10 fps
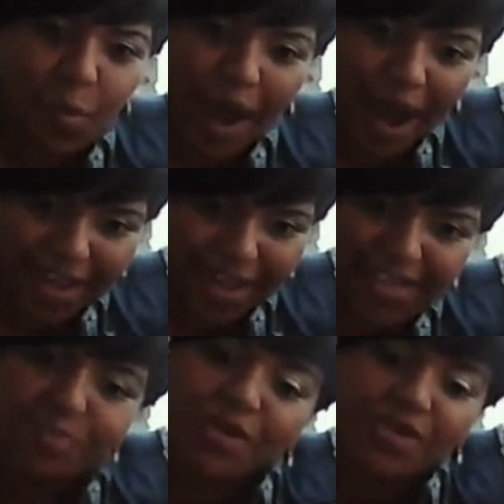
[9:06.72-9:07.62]
whack.
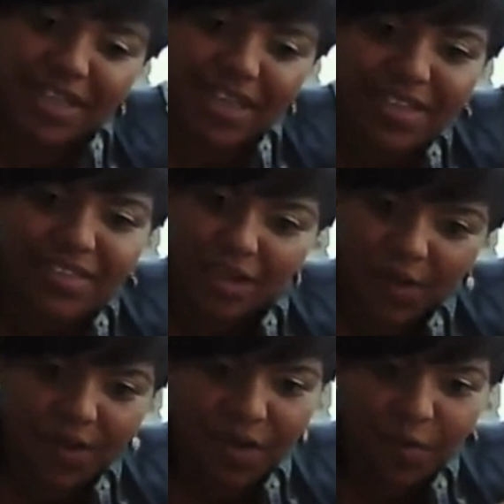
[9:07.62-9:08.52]
It's because it is
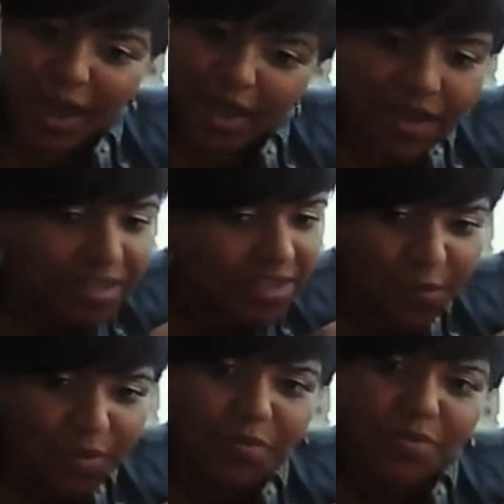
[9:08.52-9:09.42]
totally whack. Like,
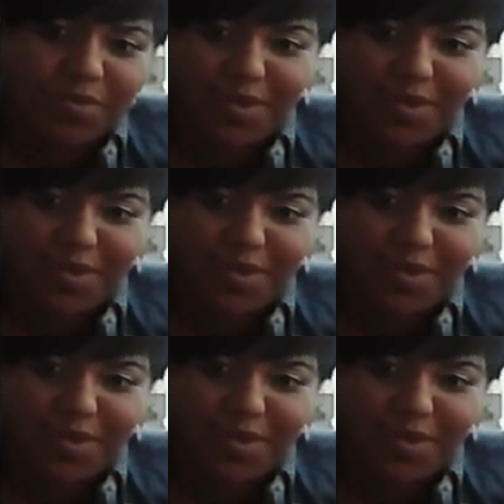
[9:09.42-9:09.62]
some women